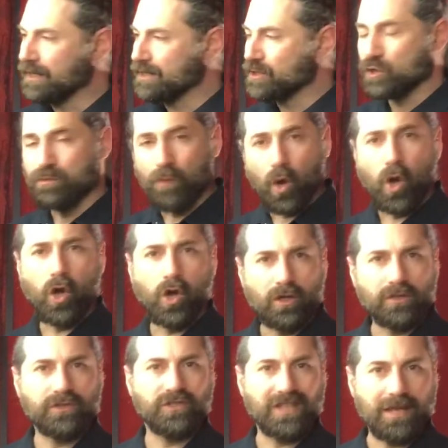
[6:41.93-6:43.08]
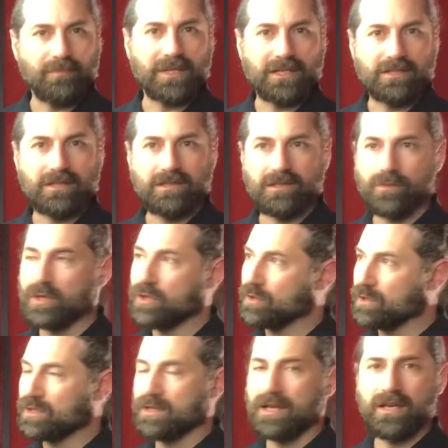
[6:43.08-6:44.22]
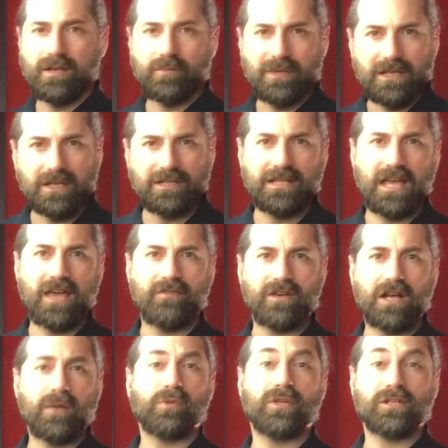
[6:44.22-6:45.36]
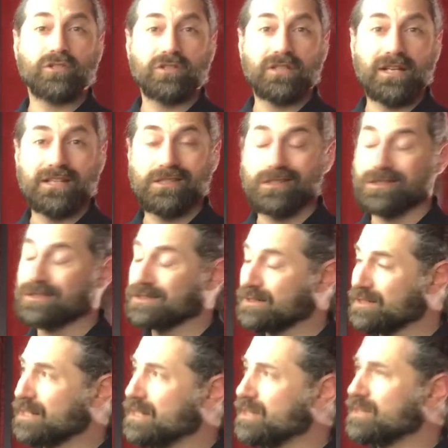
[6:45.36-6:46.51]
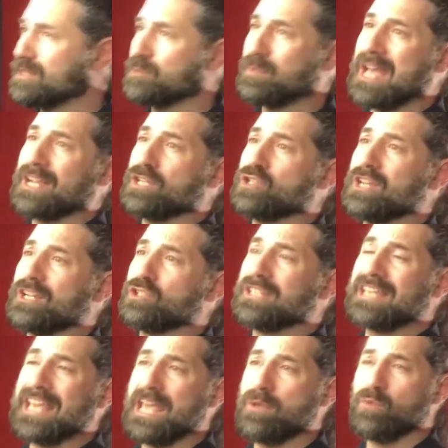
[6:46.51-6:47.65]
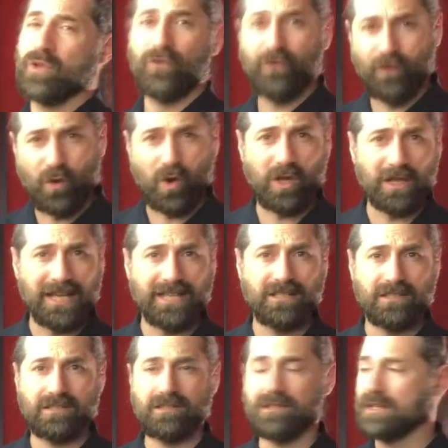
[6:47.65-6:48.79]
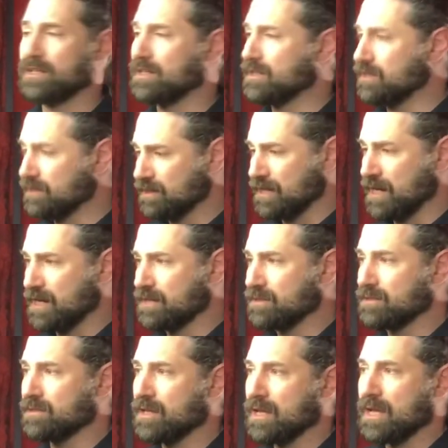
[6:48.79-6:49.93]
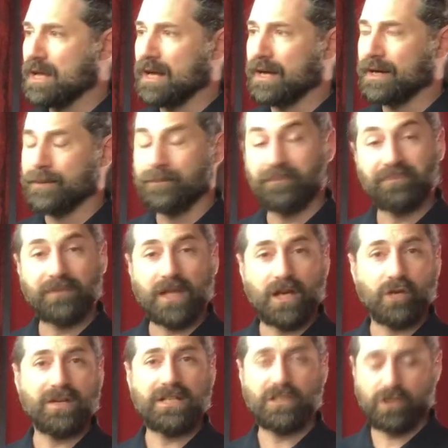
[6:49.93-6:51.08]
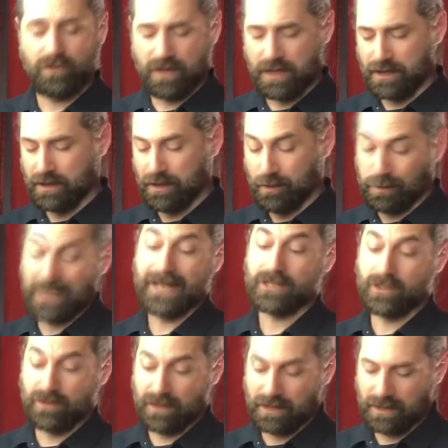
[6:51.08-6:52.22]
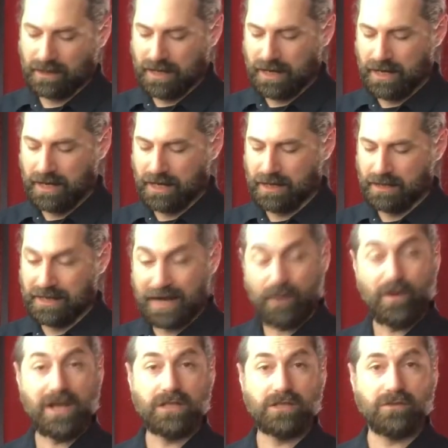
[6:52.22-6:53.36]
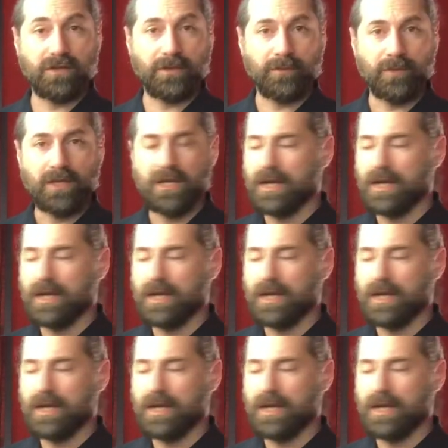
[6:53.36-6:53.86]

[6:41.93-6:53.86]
small set pieces, and we thought, it'd be nice to have a couple extra lights. This package actually came with 4 lights, the stands, a green screen, a black screen, and a white screen.